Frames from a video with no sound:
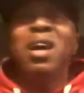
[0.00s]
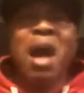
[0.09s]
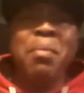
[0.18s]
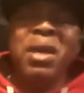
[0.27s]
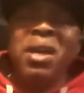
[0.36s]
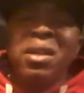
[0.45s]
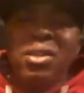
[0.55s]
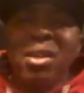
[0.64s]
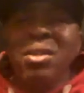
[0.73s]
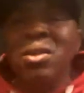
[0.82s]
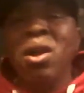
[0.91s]
I mean,
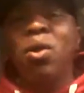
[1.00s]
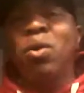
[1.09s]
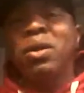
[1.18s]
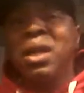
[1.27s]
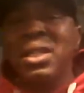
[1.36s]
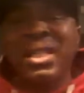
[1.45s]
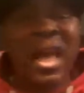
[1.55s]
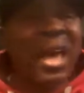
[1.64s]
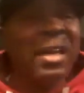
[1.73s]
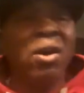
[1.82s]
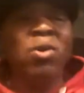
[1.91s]
you, you know, it's
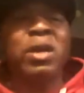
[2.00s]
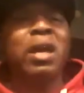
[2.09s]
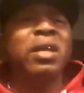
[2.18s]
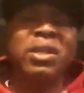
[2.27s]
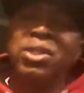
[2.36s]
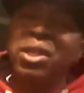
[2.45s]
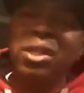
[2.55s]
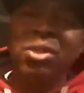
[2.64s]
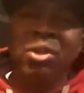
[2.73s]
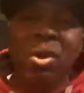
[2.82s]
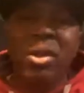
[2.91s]
like, okay, this year,
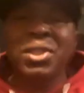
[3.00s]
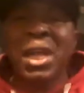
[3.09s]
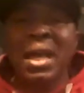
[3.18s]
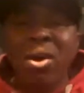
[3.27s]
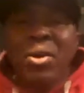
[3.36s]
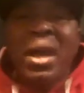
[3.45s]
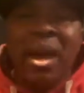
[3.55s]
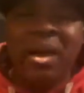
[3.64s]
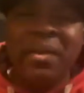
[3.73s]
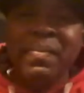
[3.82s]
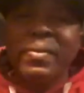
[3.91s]
you know, it's like,
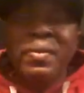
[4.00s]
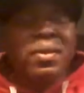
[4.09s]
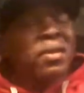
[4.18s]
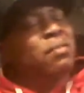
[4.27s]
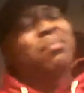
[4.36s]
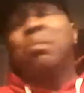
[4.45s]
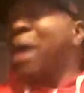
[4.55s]
okay, man,